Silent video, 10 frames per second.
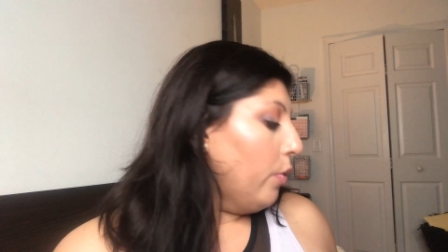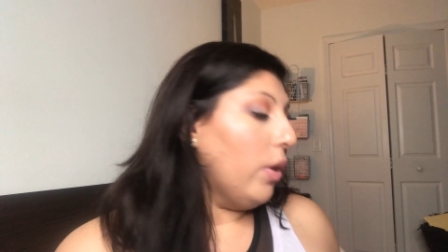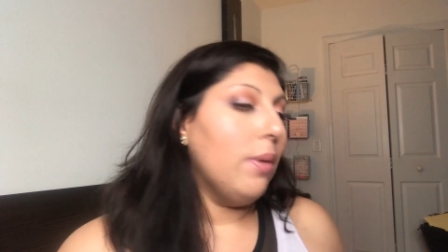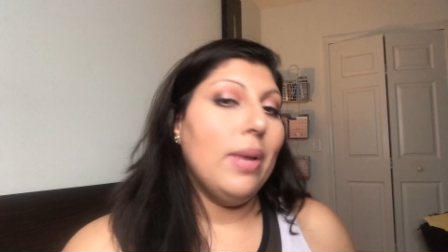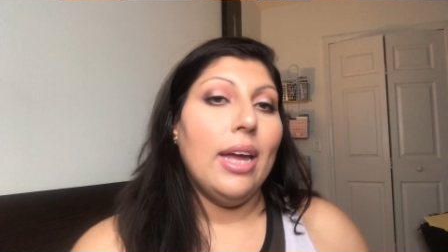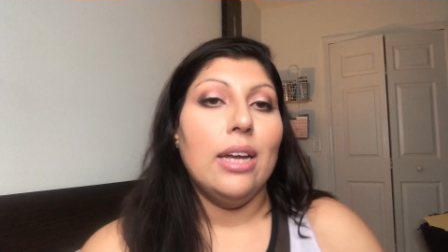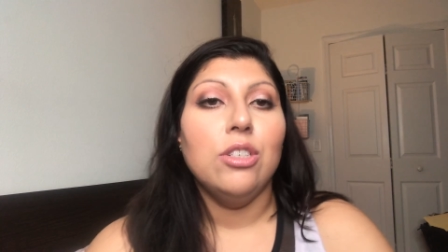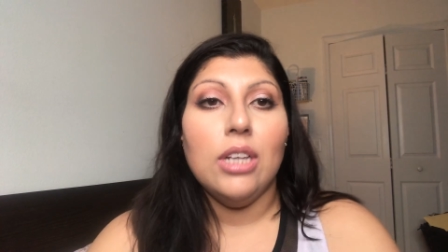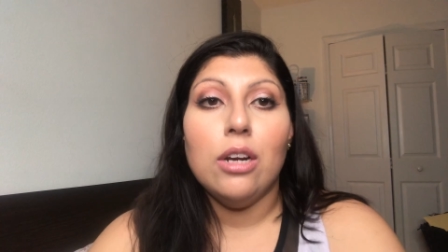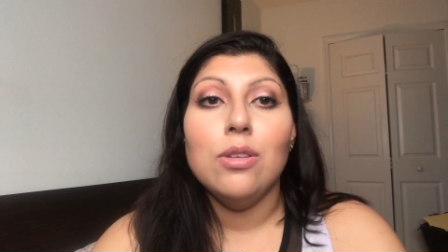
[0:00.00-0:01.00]
for my
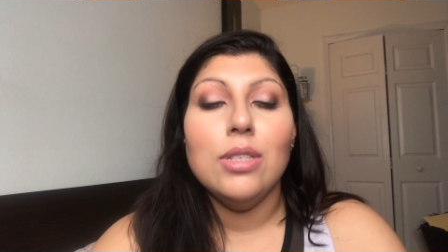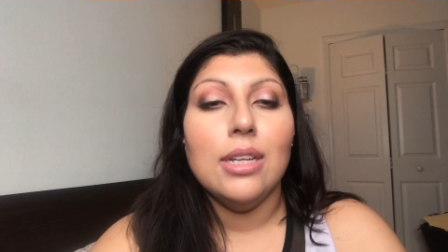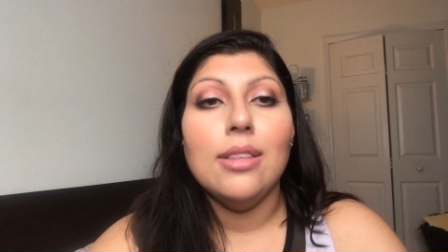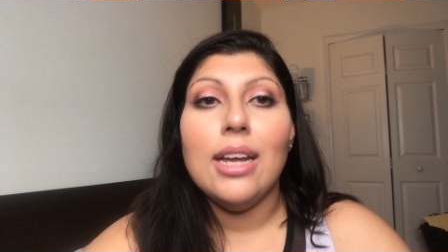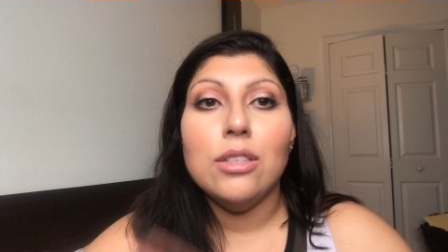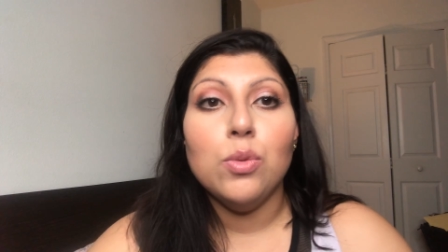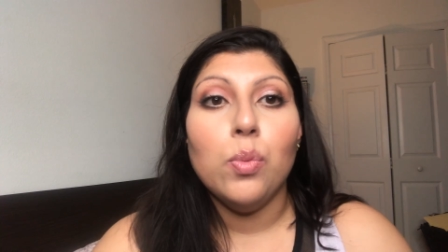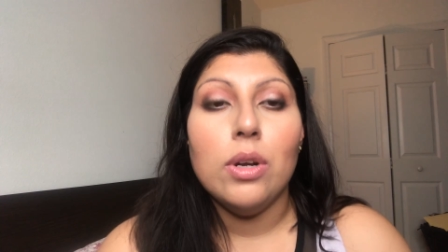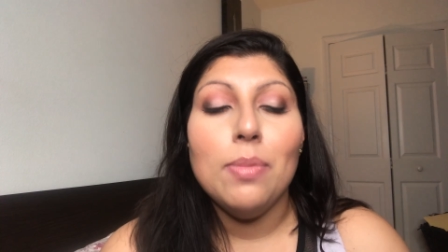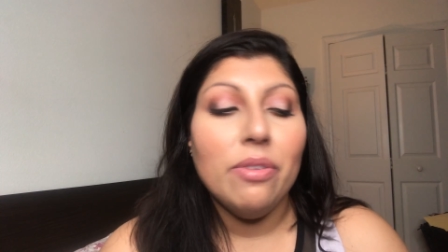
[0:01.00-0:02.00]
eyeshadows, and that's
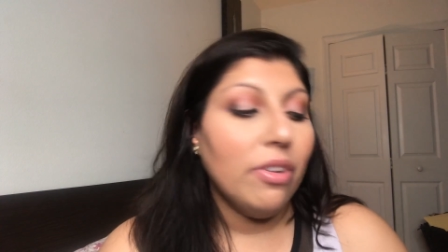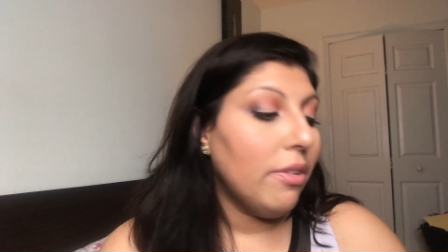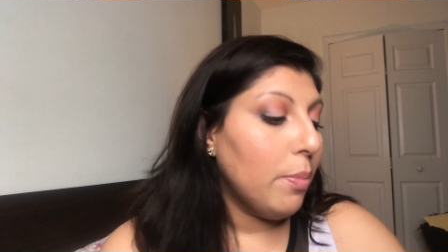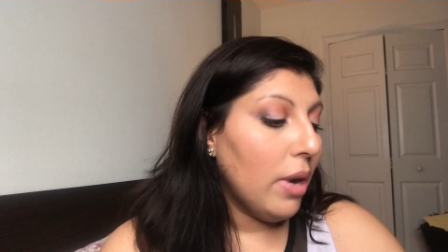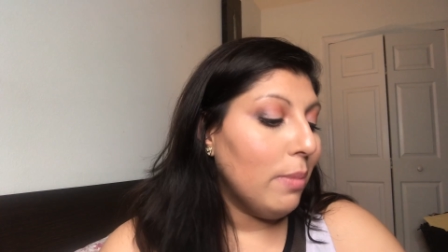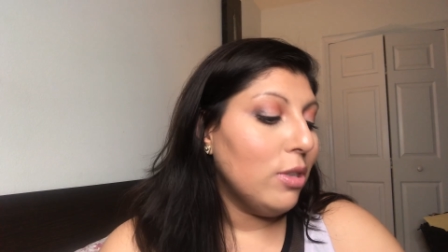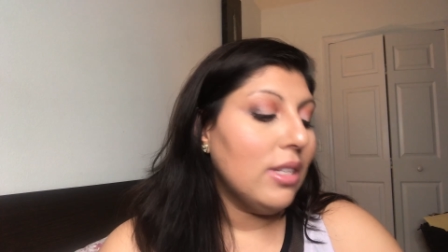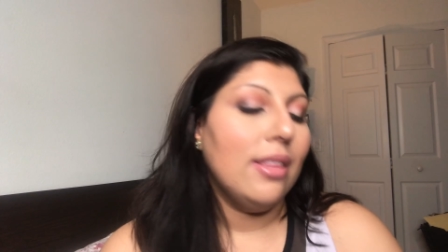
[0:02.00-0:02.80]
one of my favorite primers.